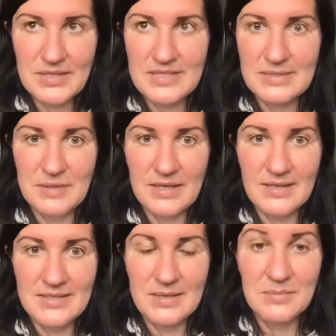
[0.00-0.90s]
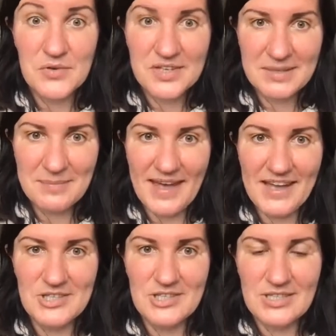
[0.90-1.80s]
this because I'm really
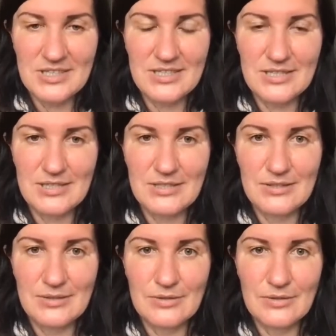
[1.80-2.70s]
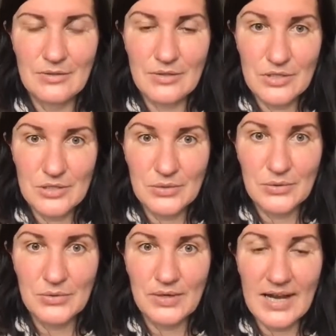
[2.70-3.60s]
passionate to
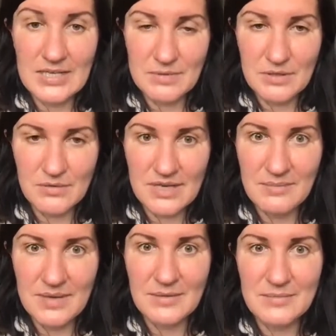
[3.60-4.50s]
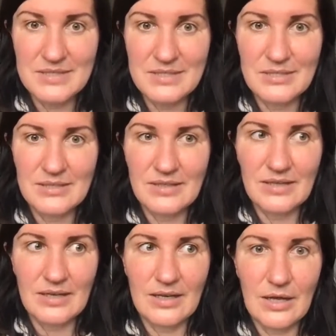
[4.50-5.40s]
show expert career moms
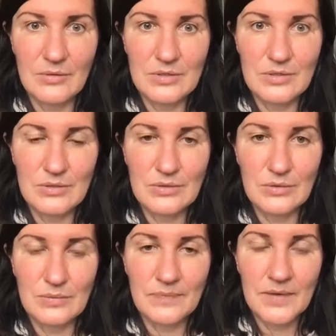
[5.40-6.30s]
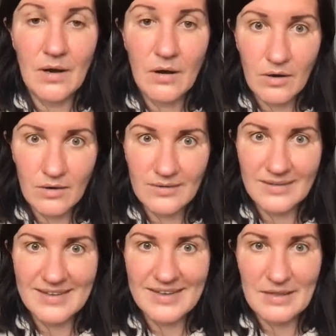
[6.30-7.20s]
how to
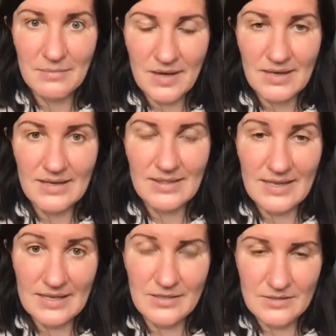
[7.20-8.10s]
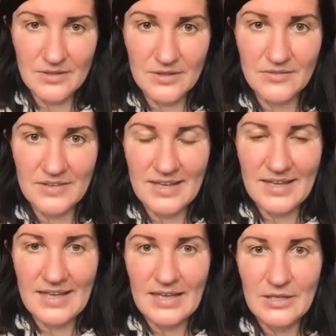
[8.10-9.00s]
earn the money they deserve,
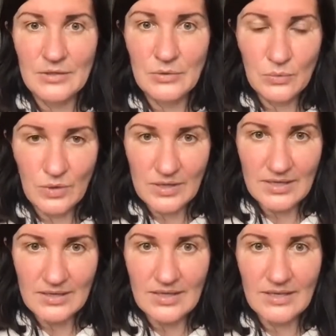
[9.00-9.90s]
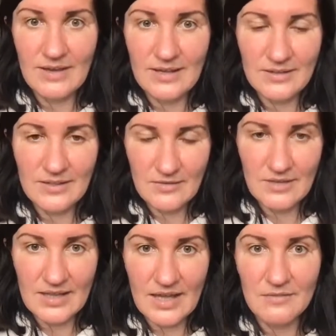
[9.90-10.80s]
do what they live, and live
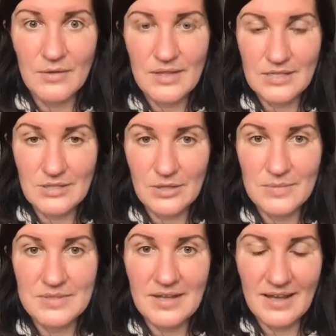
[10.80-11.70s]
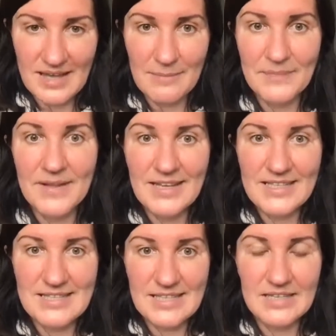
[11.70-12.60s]
their life on their terms. Okay,
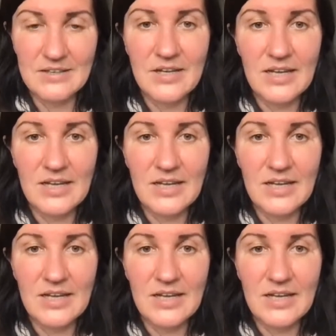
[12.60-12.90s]
let's start.